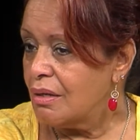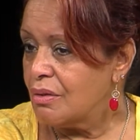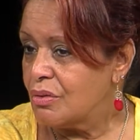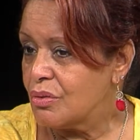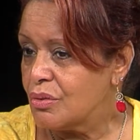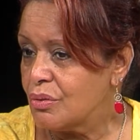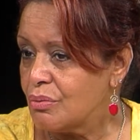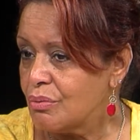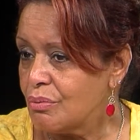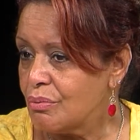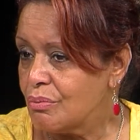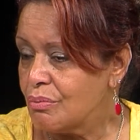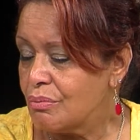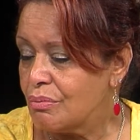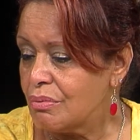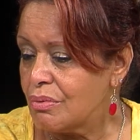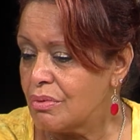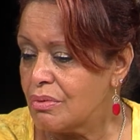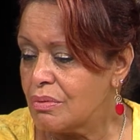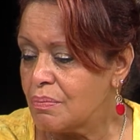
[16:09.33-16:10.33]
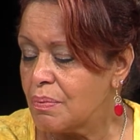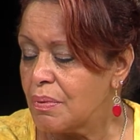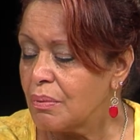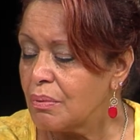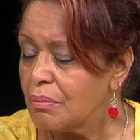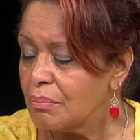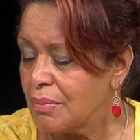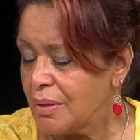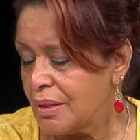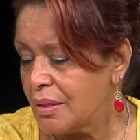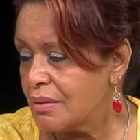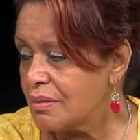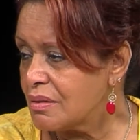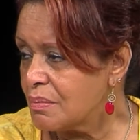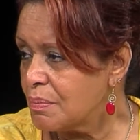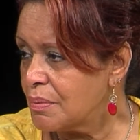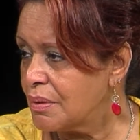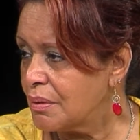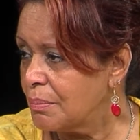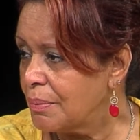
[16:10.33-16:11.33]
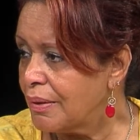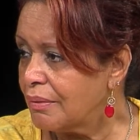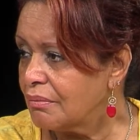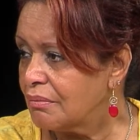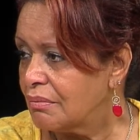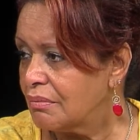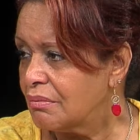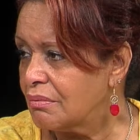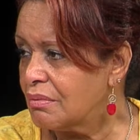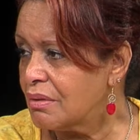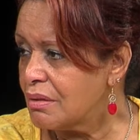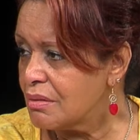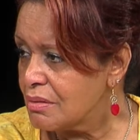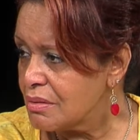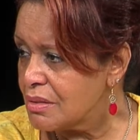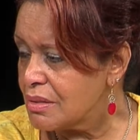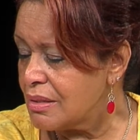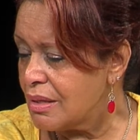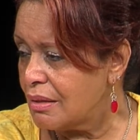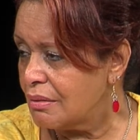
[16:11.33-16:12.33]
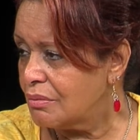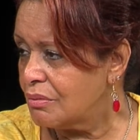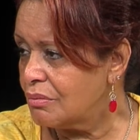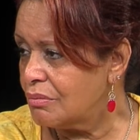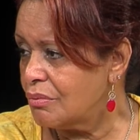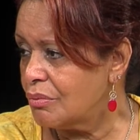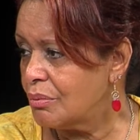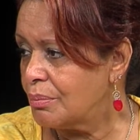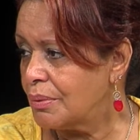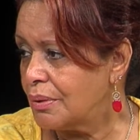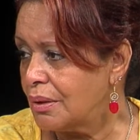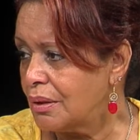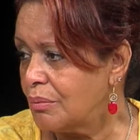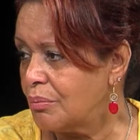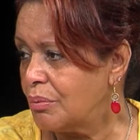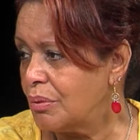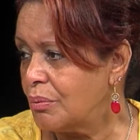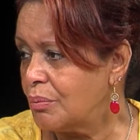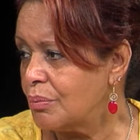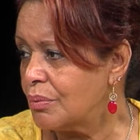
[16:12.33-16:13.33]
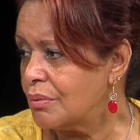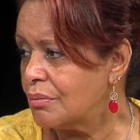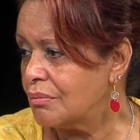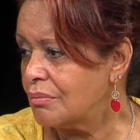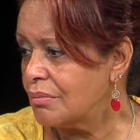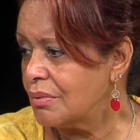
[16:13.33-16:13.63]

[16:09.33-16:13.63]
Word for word: to to speak with my husband about things that normally we would